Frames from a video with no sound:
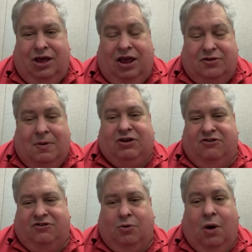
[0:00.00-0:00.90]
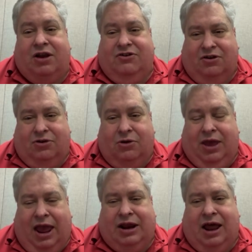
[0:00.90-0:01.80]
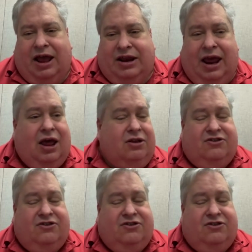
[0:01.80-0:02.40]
as much as you want to. You can't knock it down.